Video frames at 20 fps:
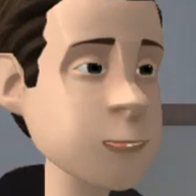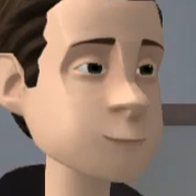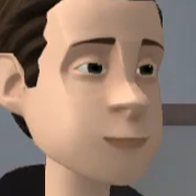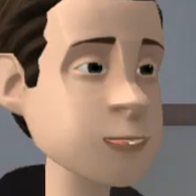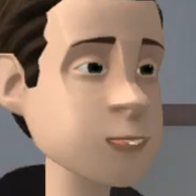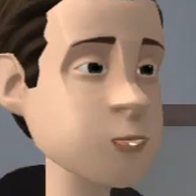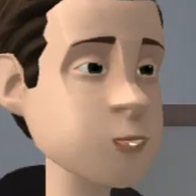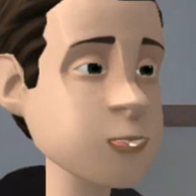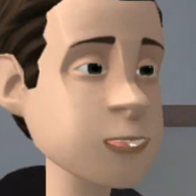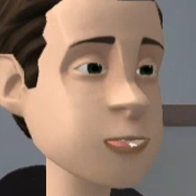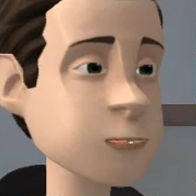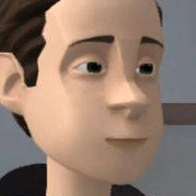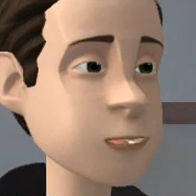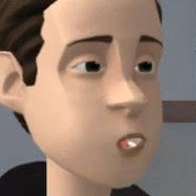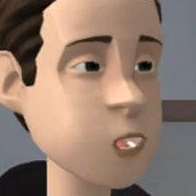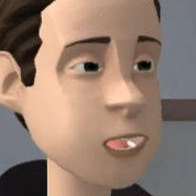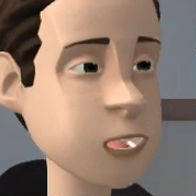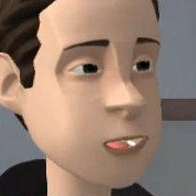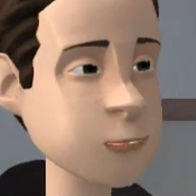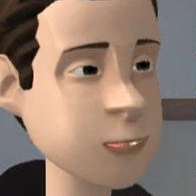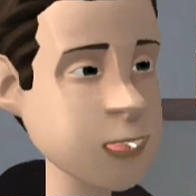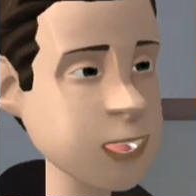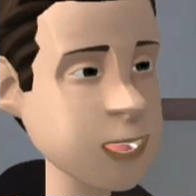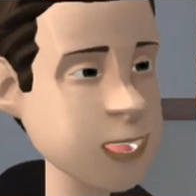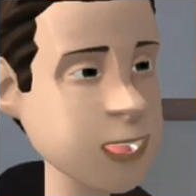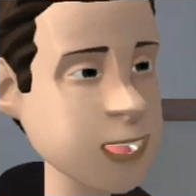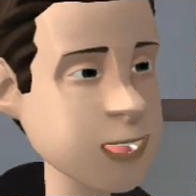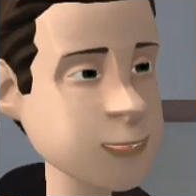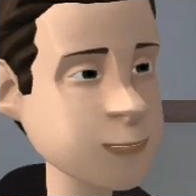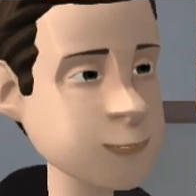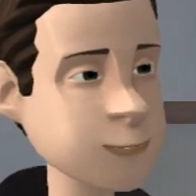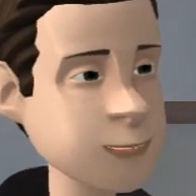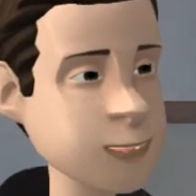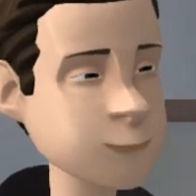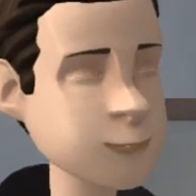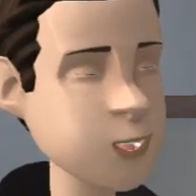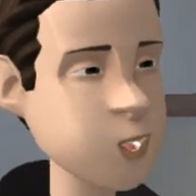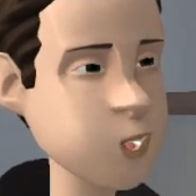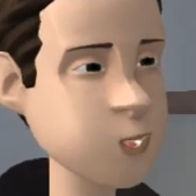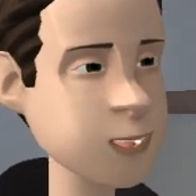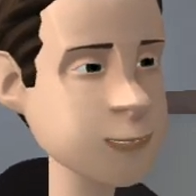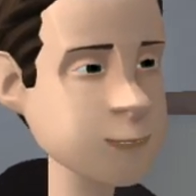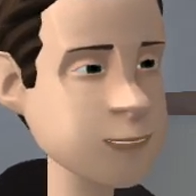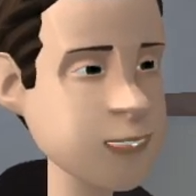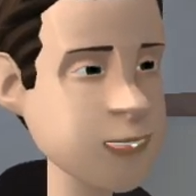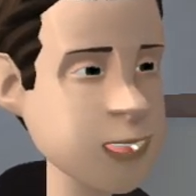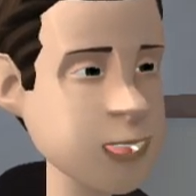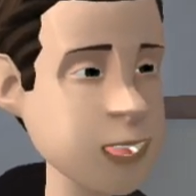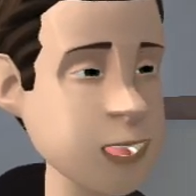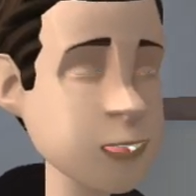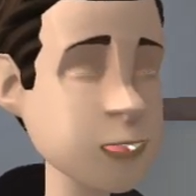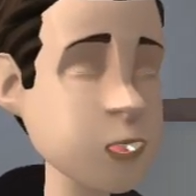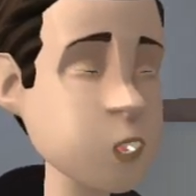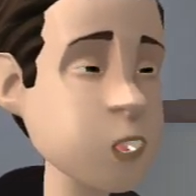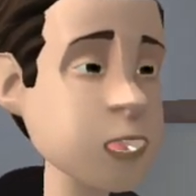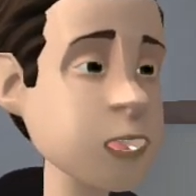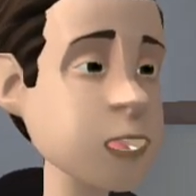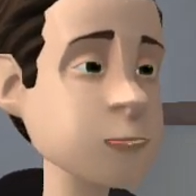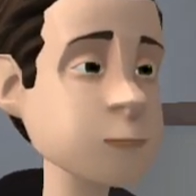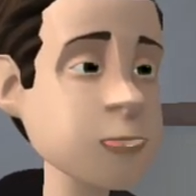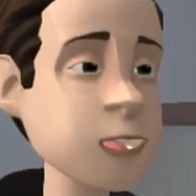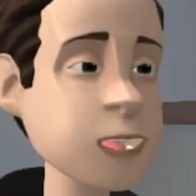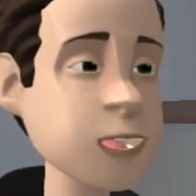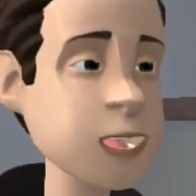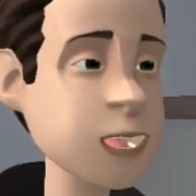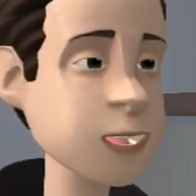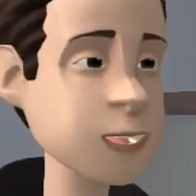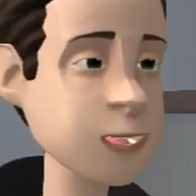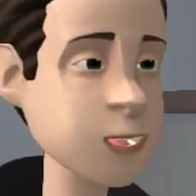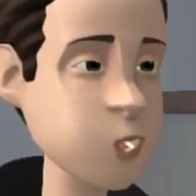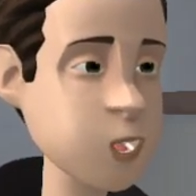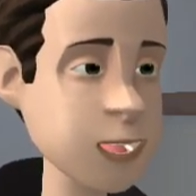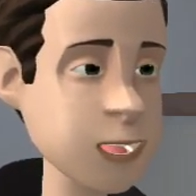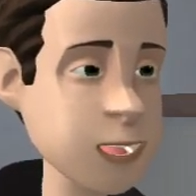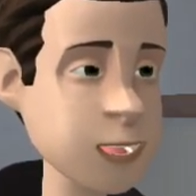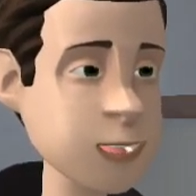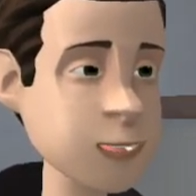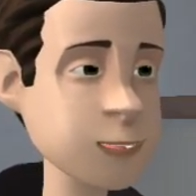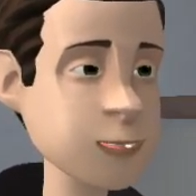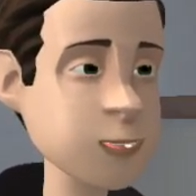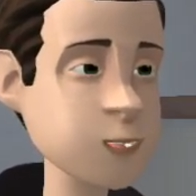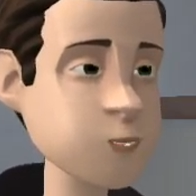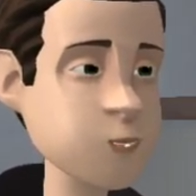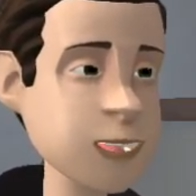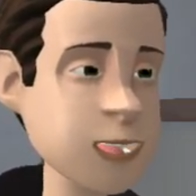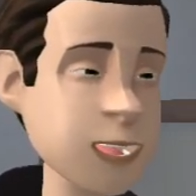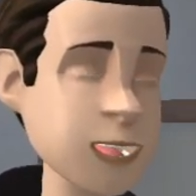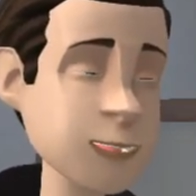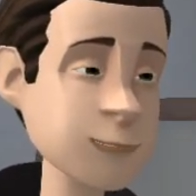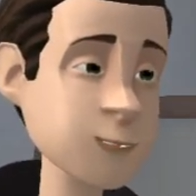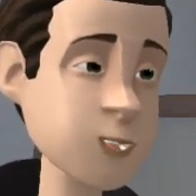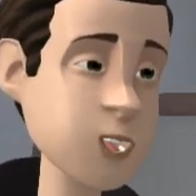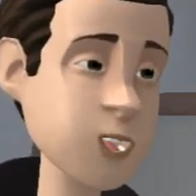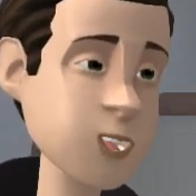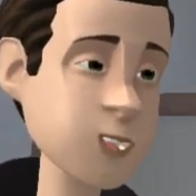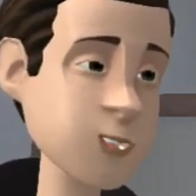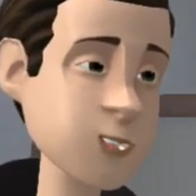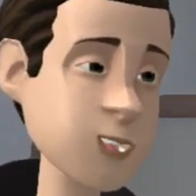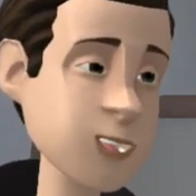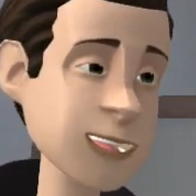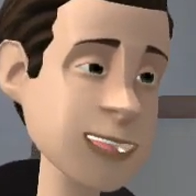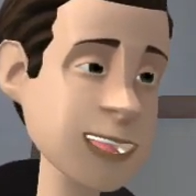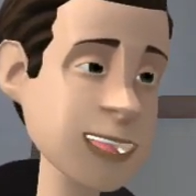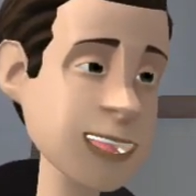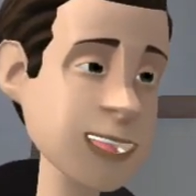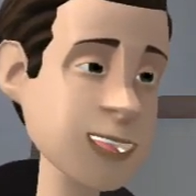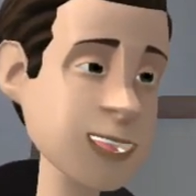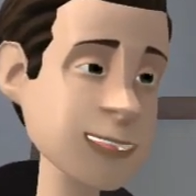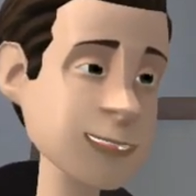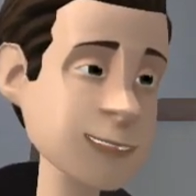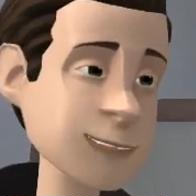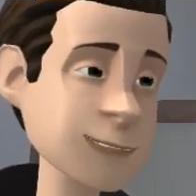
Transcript: No time to explain. I've got some friends to explain the ionic and covalent bond structure.